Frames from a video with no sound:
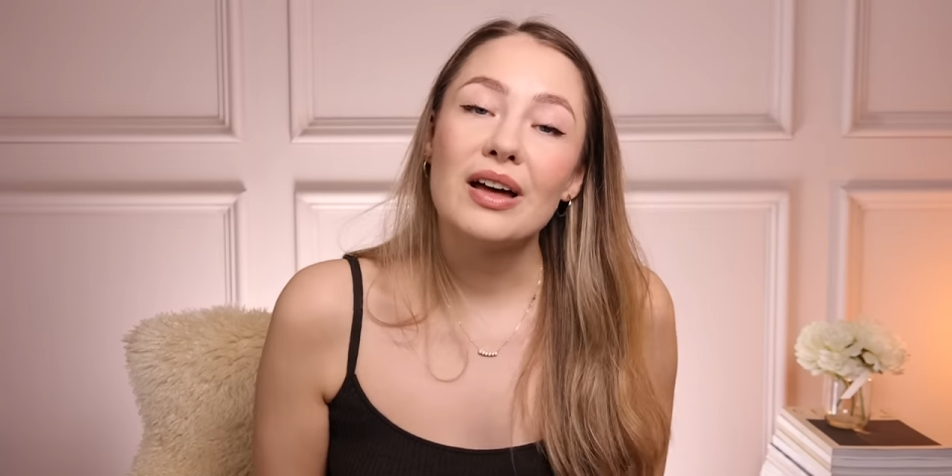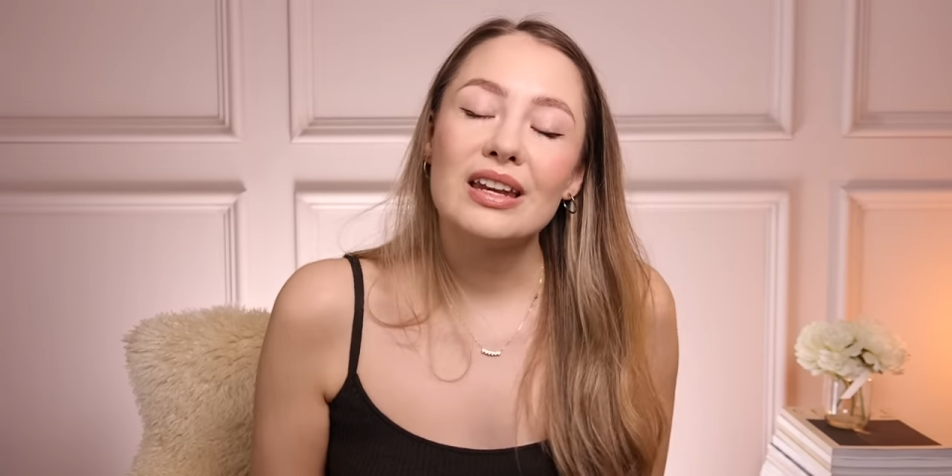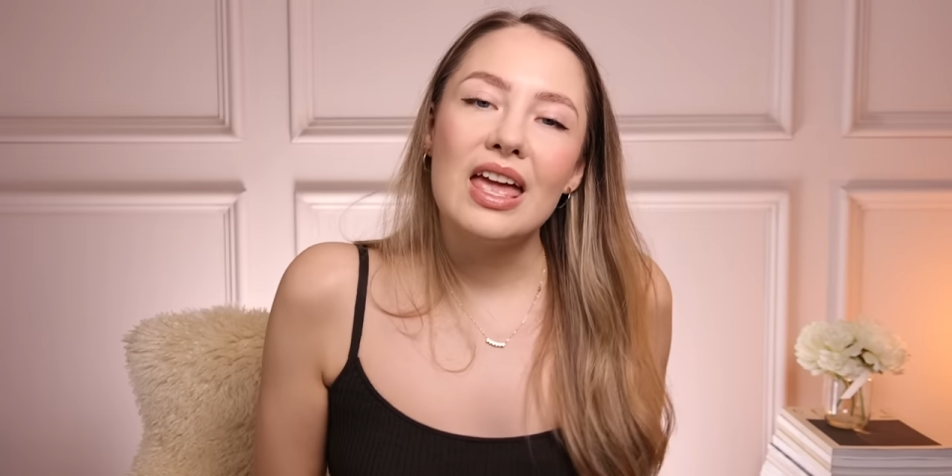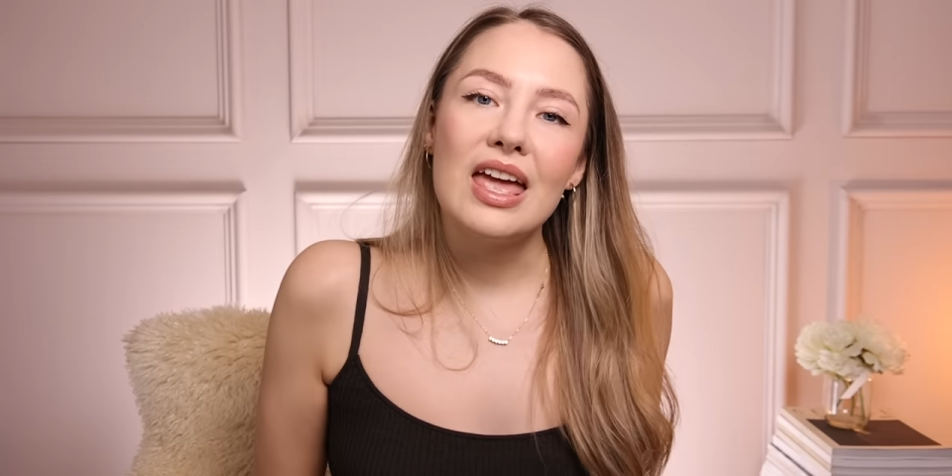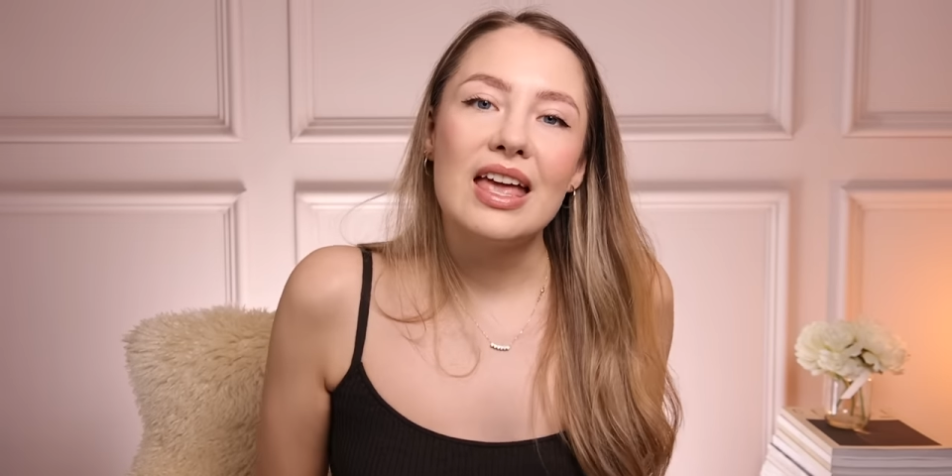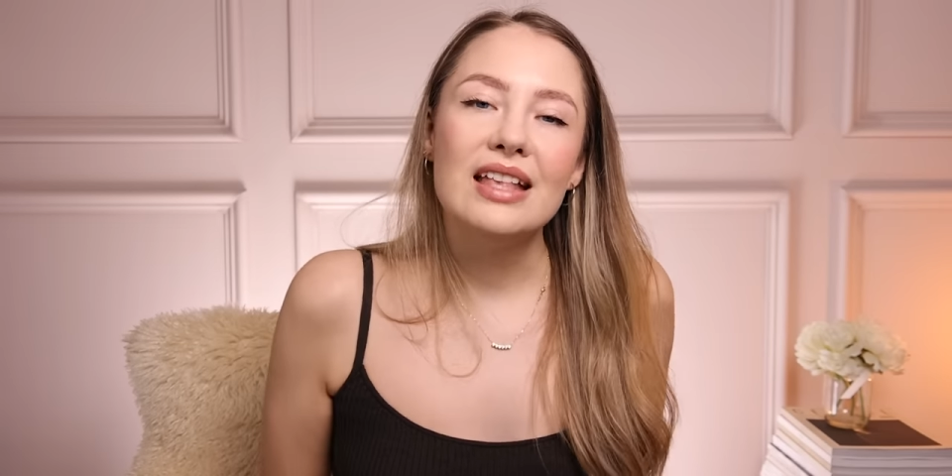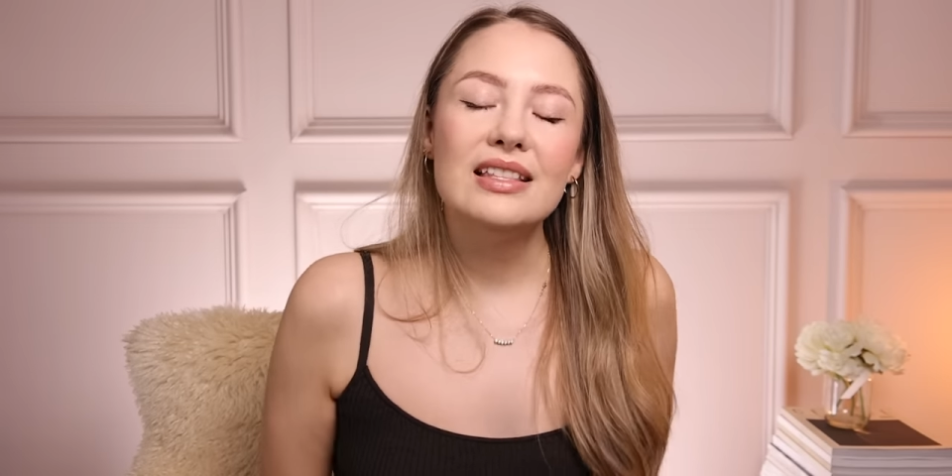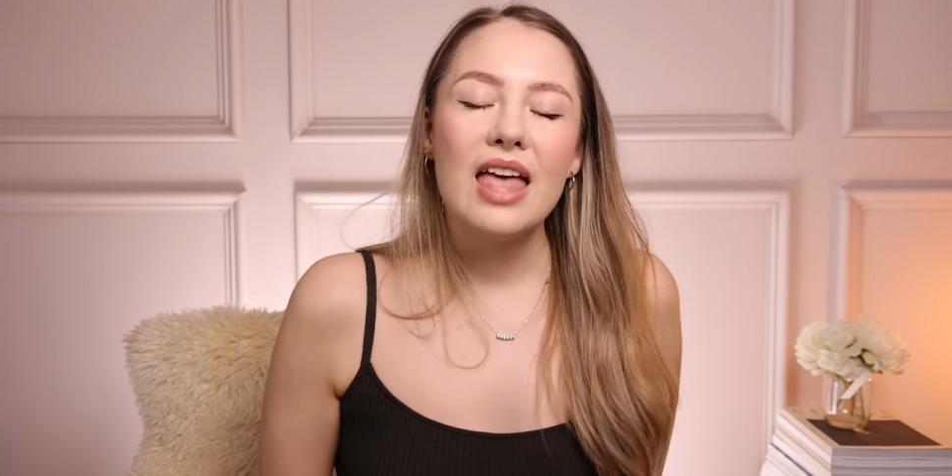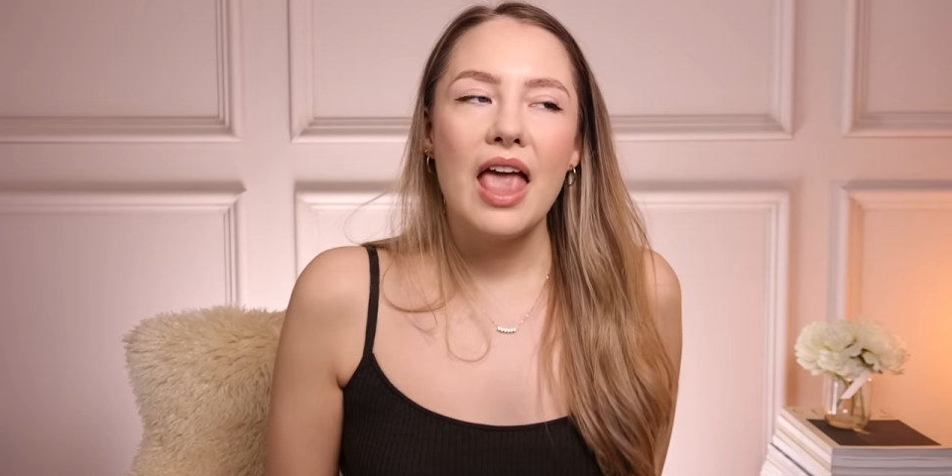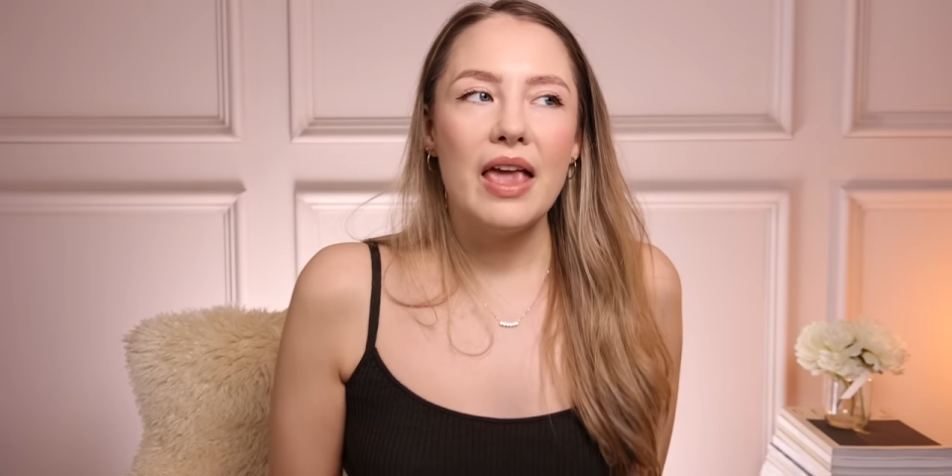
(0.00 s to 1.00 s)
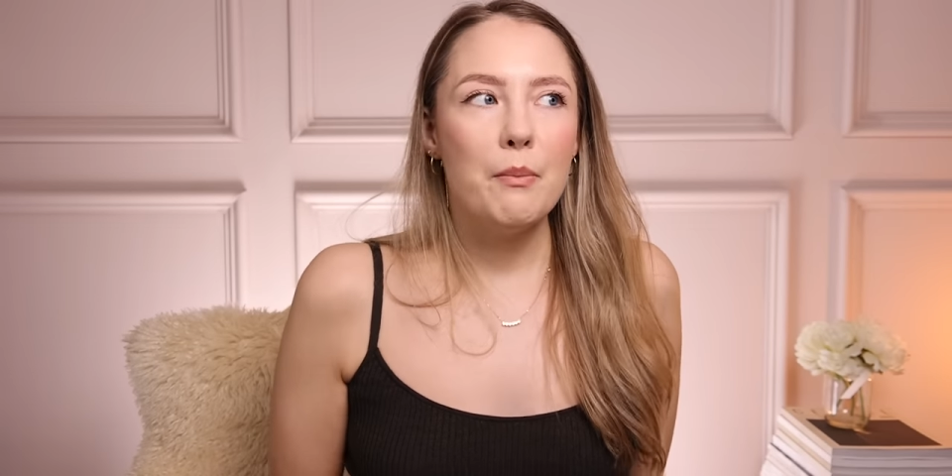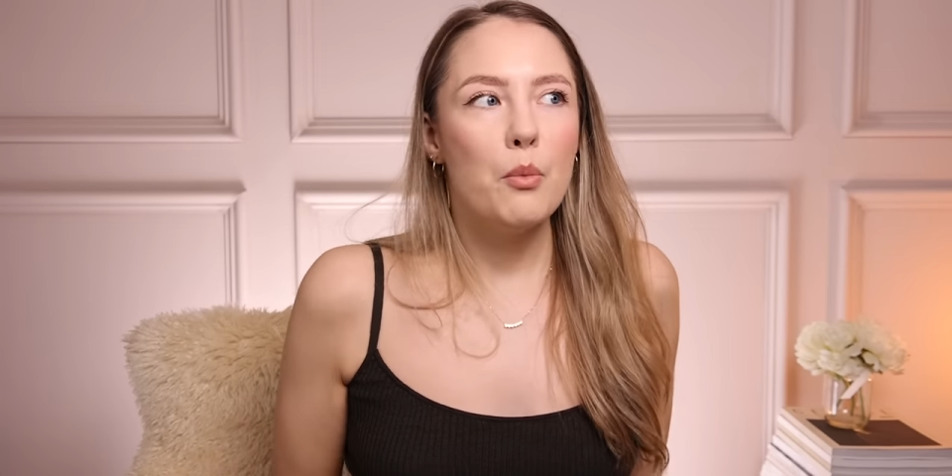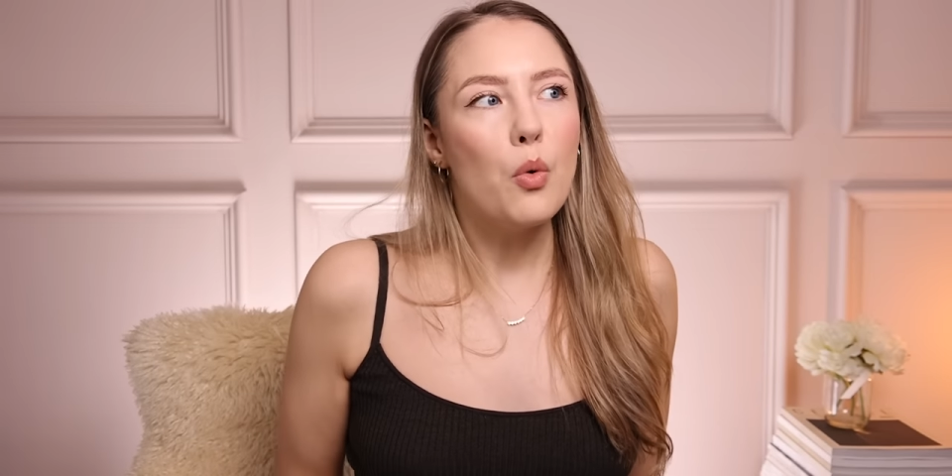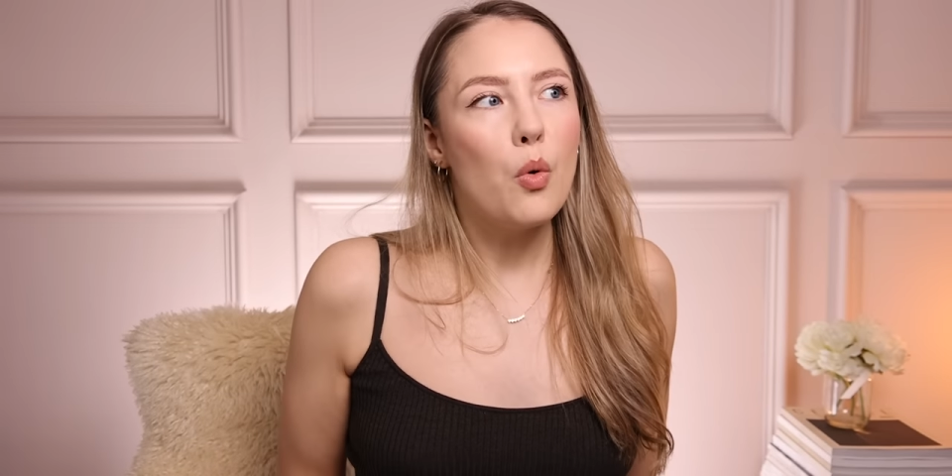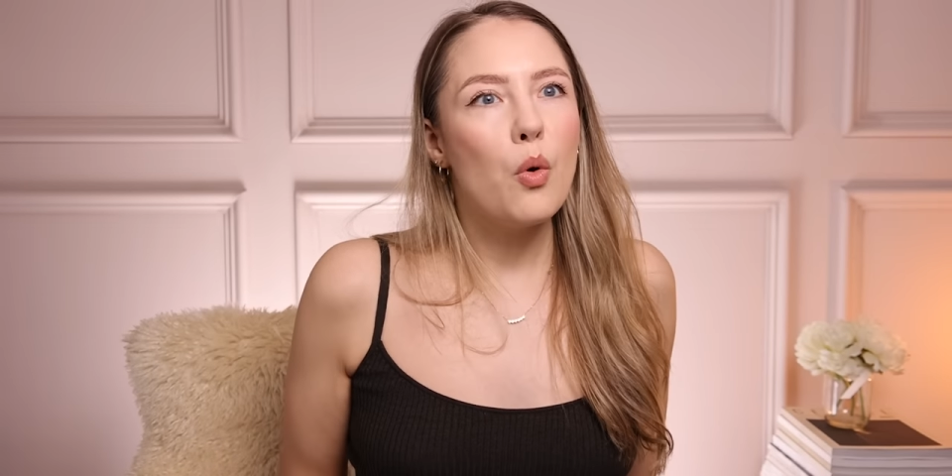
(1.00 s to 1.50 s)
one is a
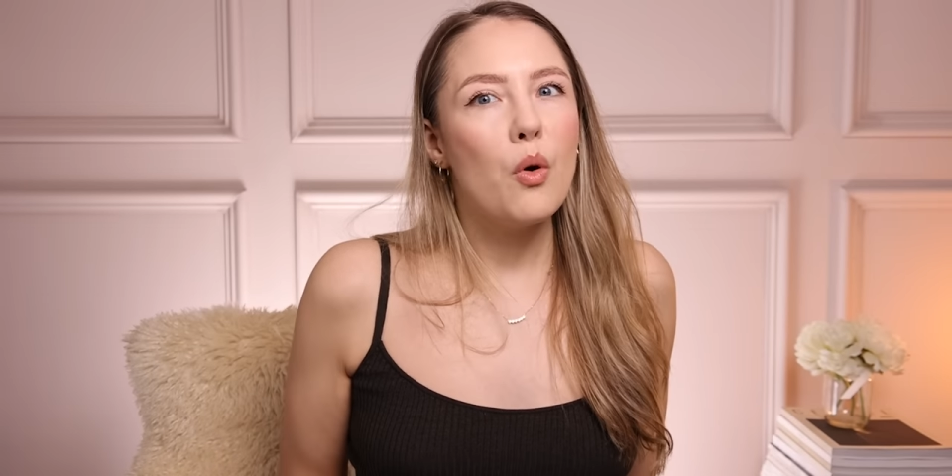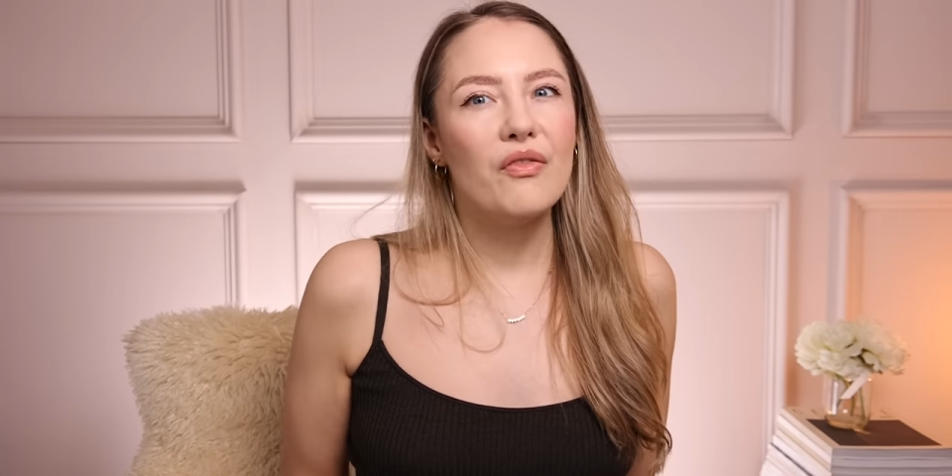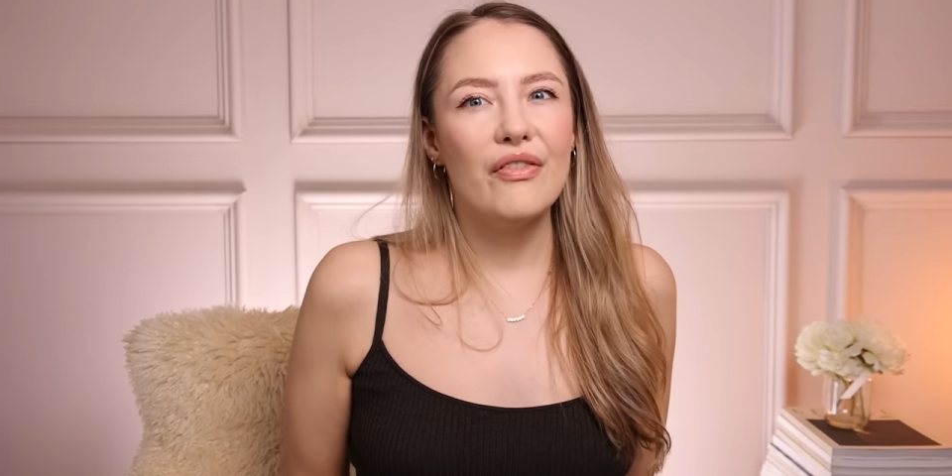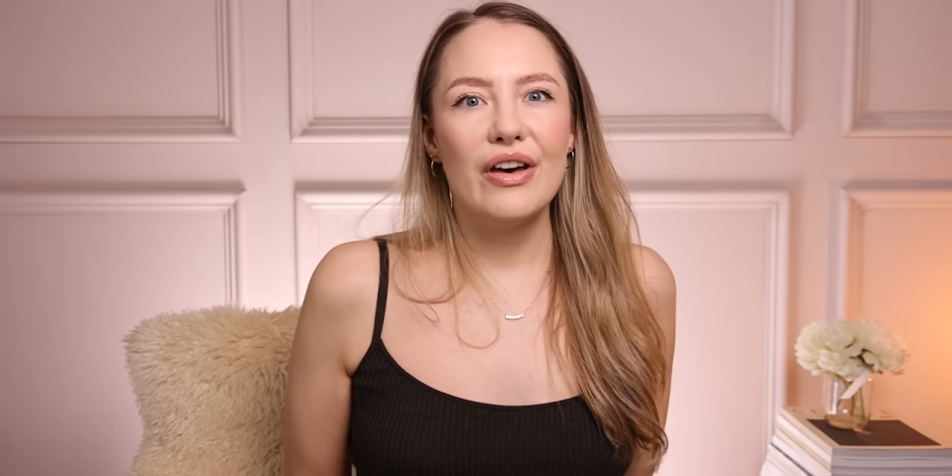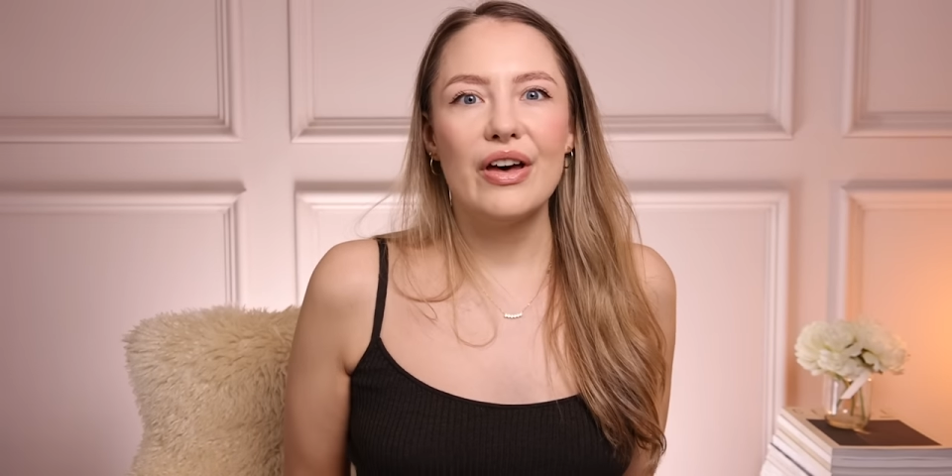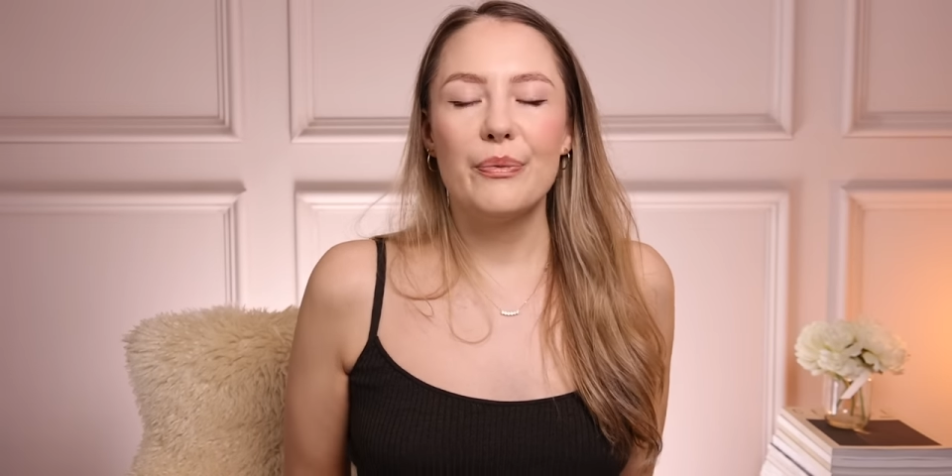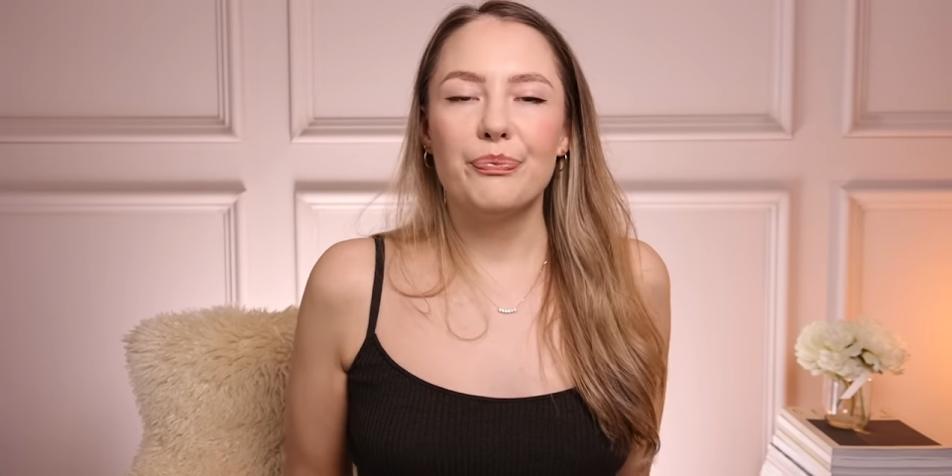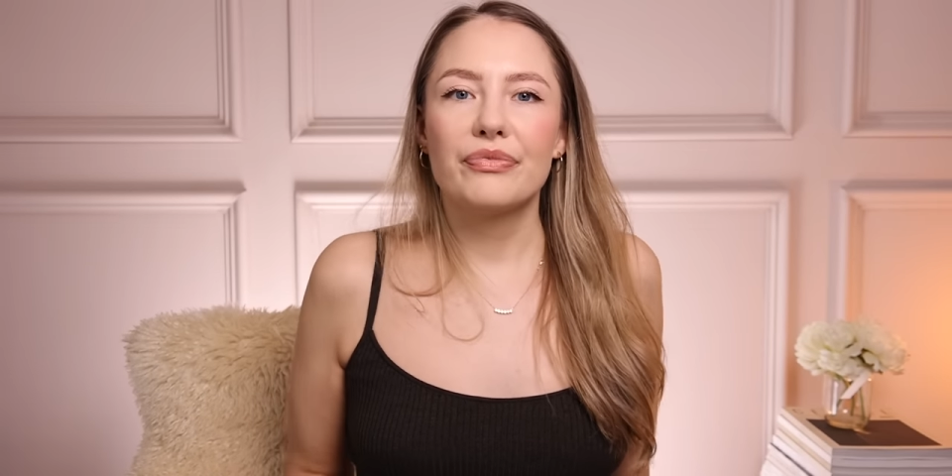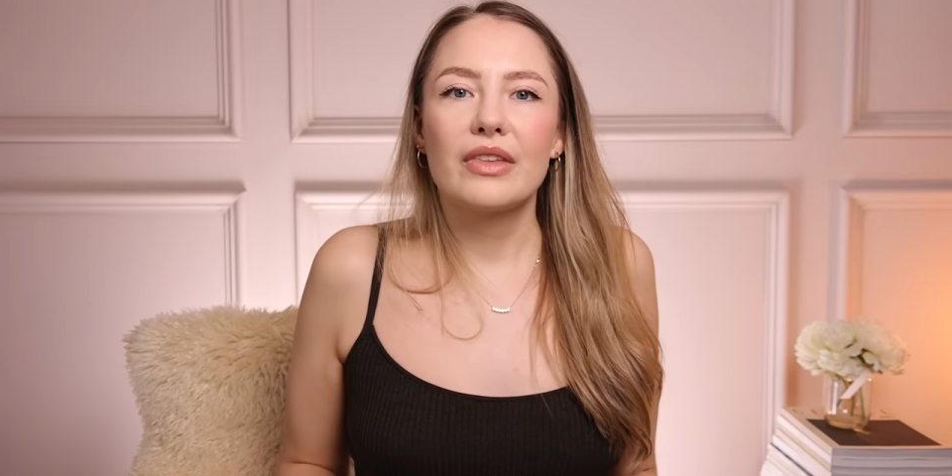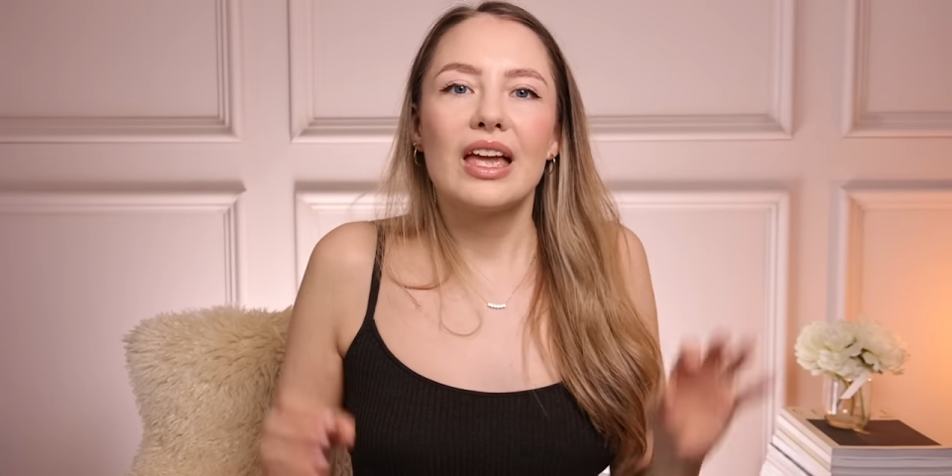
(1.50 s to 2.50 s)
more of a